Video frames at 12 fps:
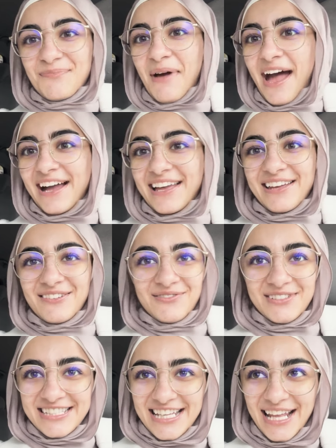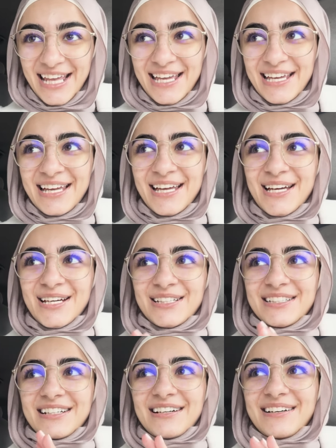back and visiting.
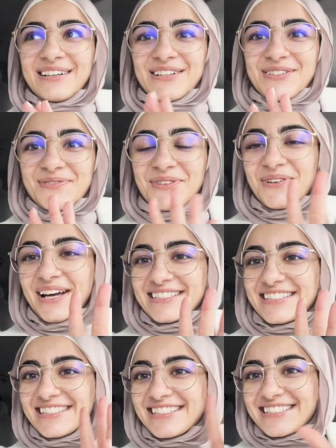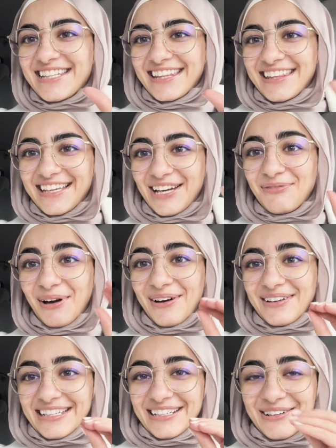Um, you guys, this is the thing
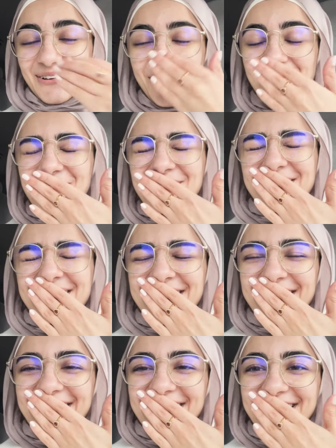about getting older.